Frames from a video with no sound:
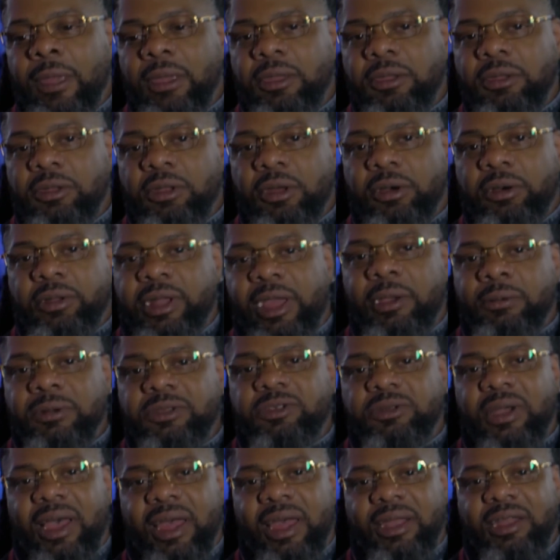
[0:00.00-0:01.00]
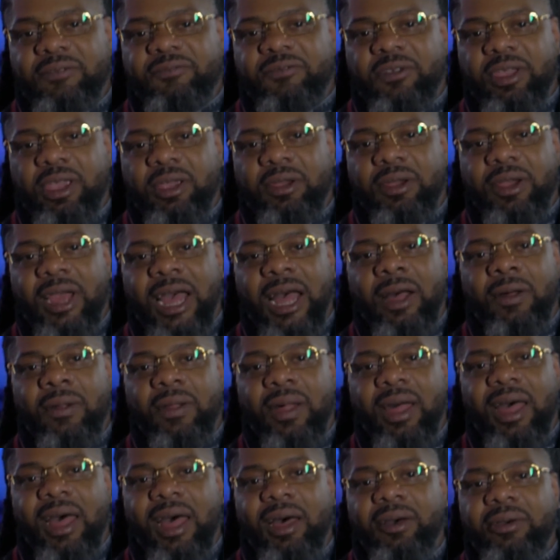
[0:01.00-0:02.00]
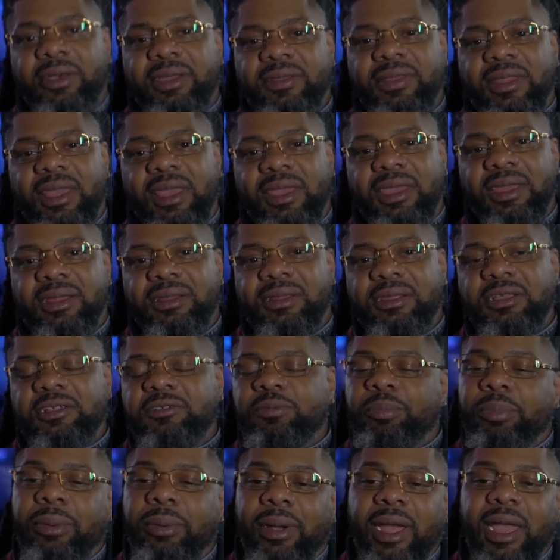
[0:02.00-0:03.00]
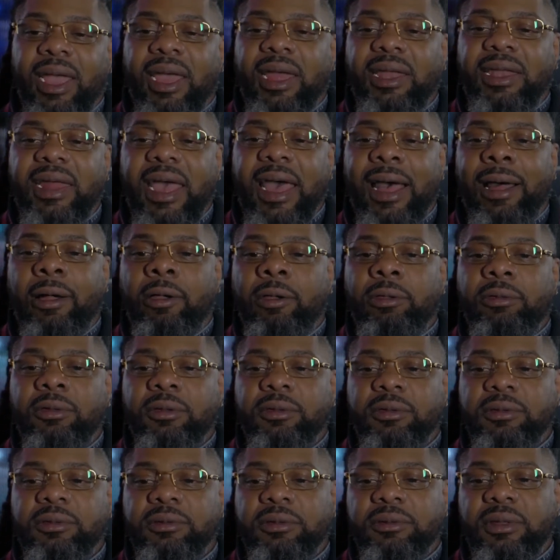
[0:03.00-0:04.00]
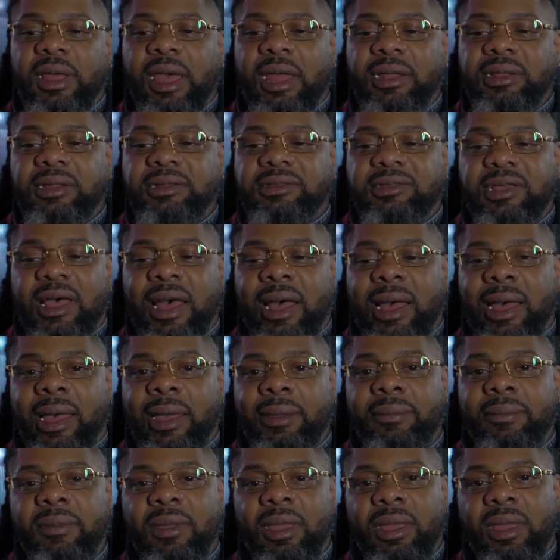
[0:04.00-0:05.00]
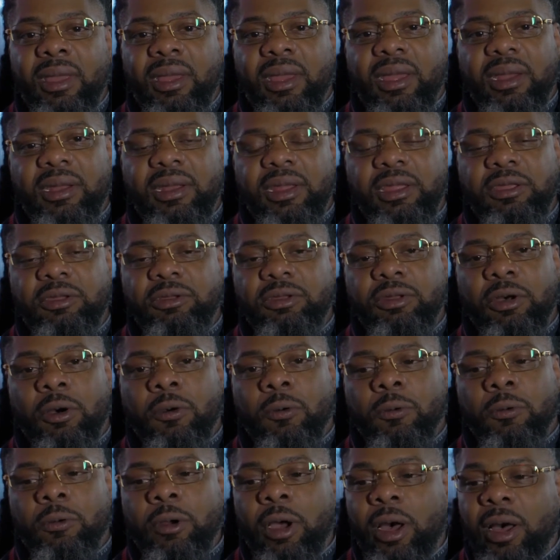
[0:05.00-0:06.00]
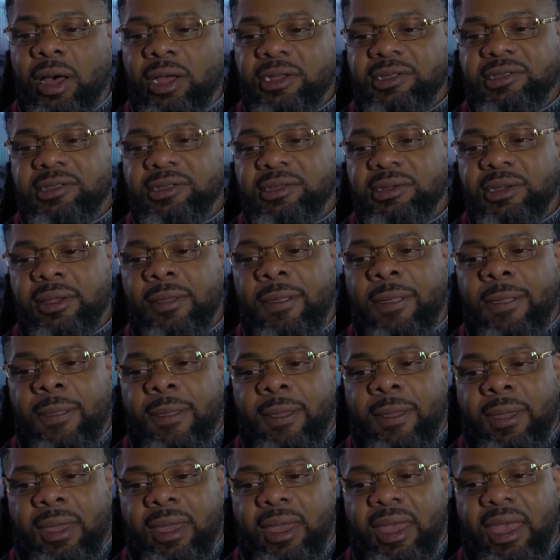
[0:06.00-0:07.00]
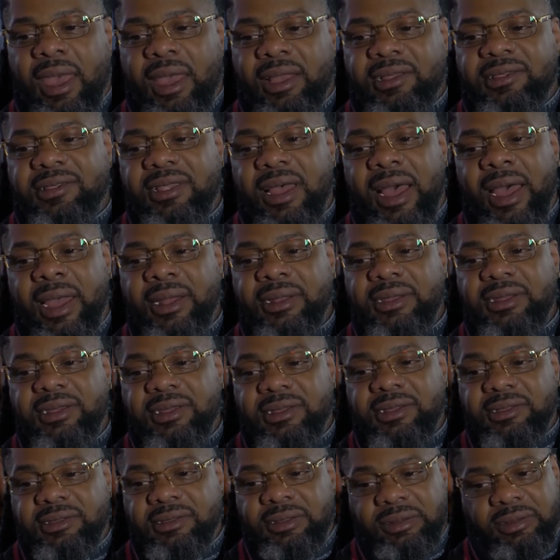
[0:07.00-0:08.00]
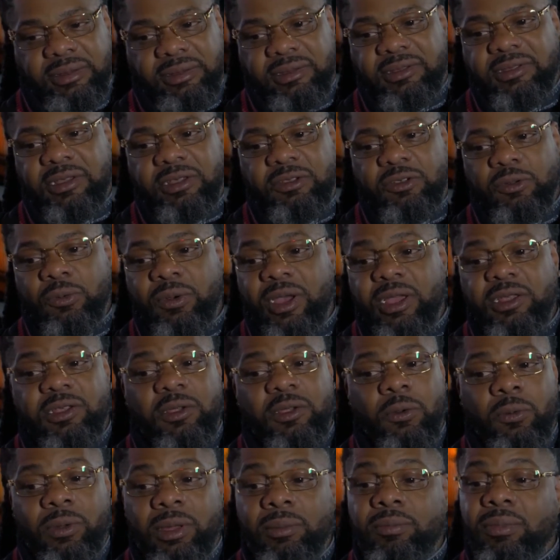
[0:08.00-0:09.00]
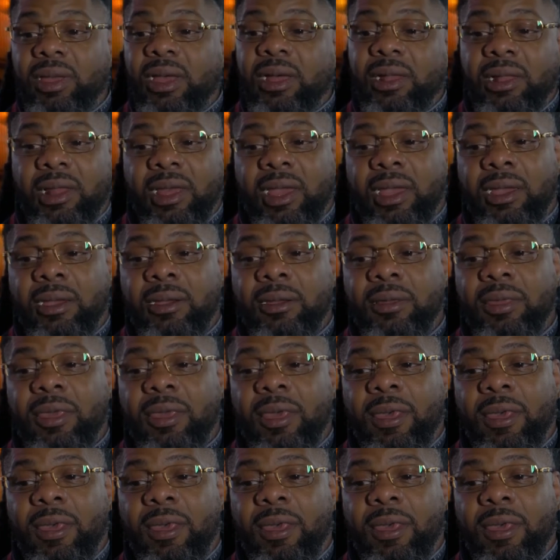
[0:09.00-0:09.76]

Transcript: You know, they were trying to figure out how could they get this brand out at the time. And then you know Ross had signed his situation with Belaire,